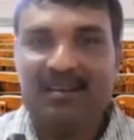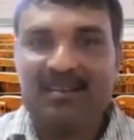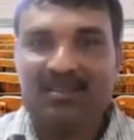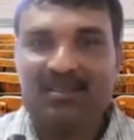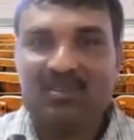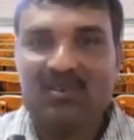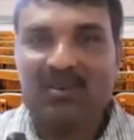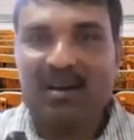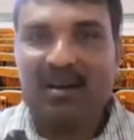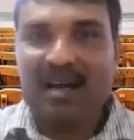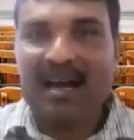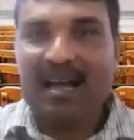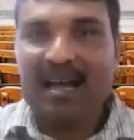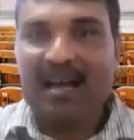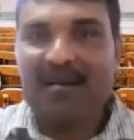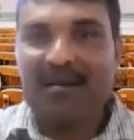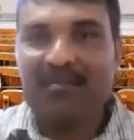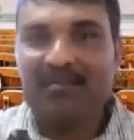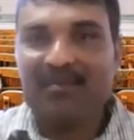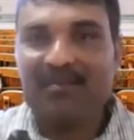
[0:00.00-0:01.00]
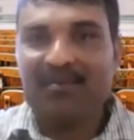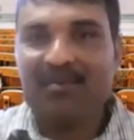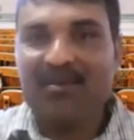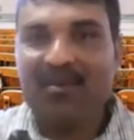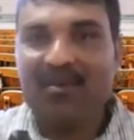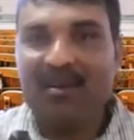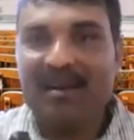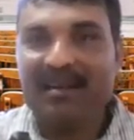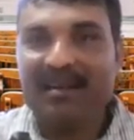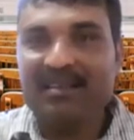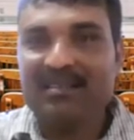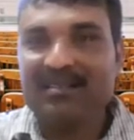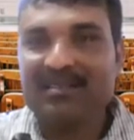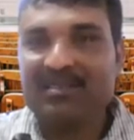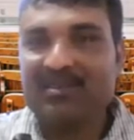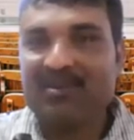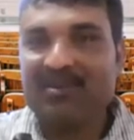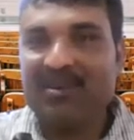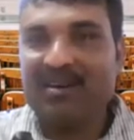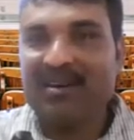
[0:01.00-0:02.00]
So I am going
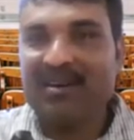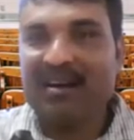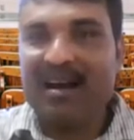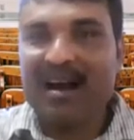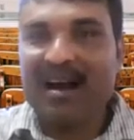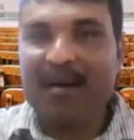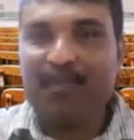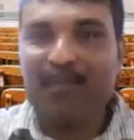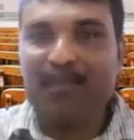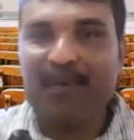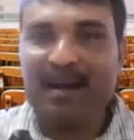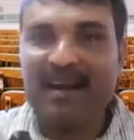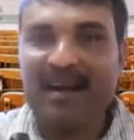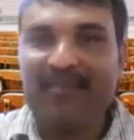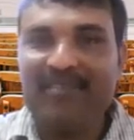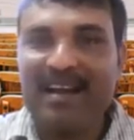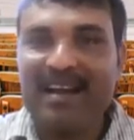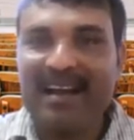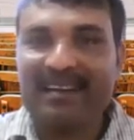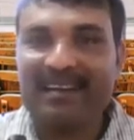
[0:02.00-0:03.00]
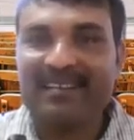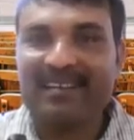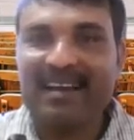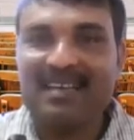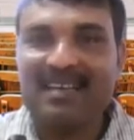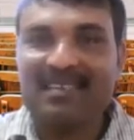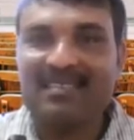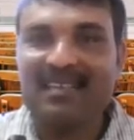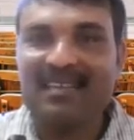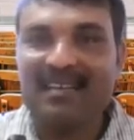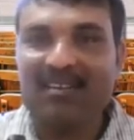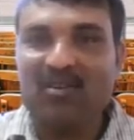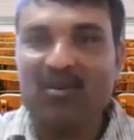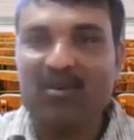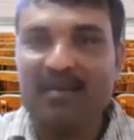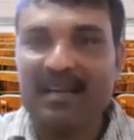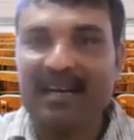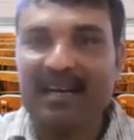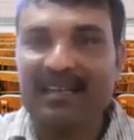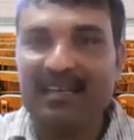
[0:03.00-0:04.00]
to apply factorize the
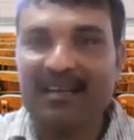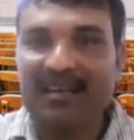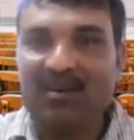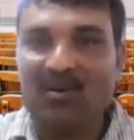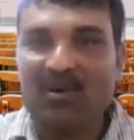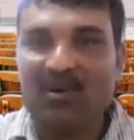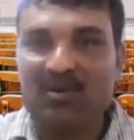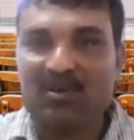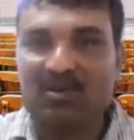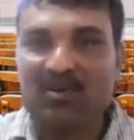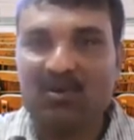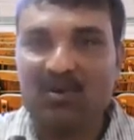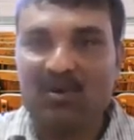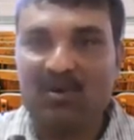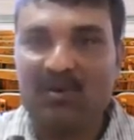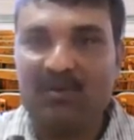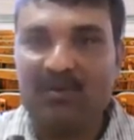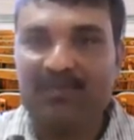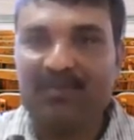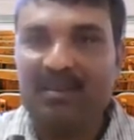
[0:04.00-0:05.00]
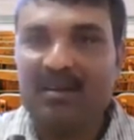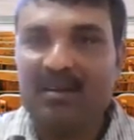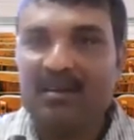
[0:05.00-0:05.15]
denominator also.